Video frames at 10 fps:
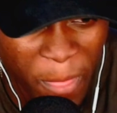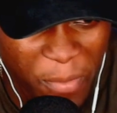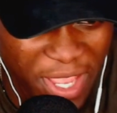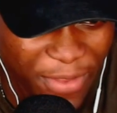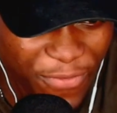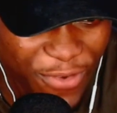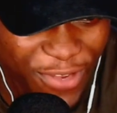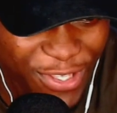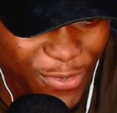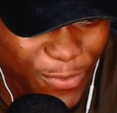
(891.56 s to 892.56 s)
But getting
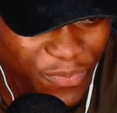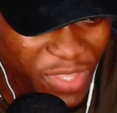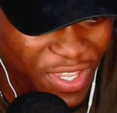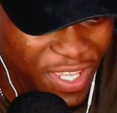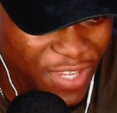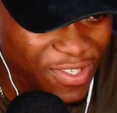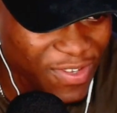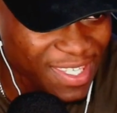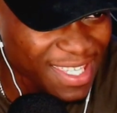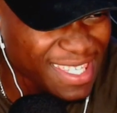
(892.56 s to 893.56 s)
theoretical, Hirata
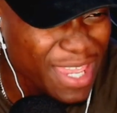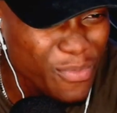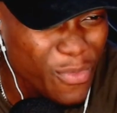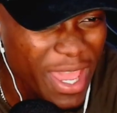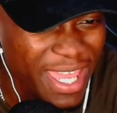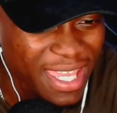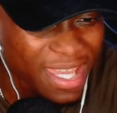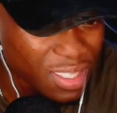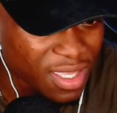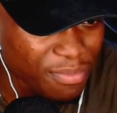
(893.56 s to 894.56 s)
is the same way,
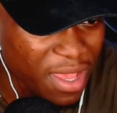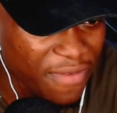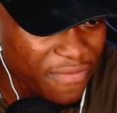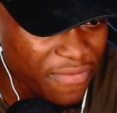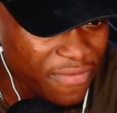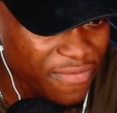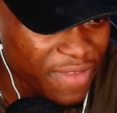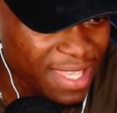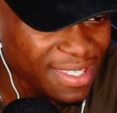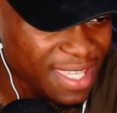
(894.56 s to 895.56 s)
but
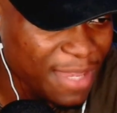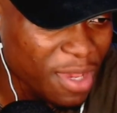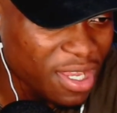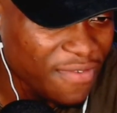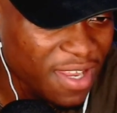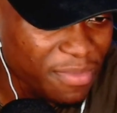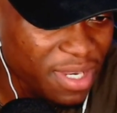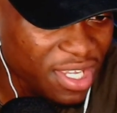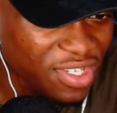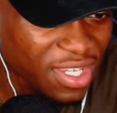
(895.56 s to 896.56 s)
that same undeveloped
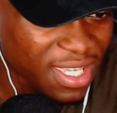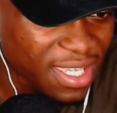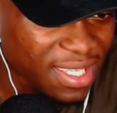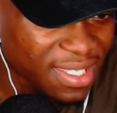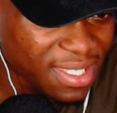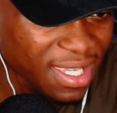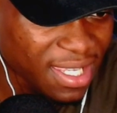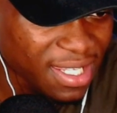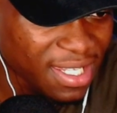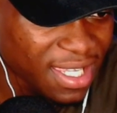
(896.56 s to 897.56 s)
nature is
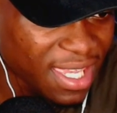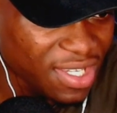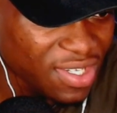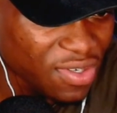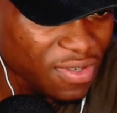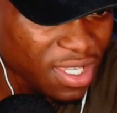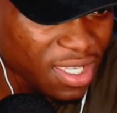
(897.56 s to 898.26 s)
an indication of the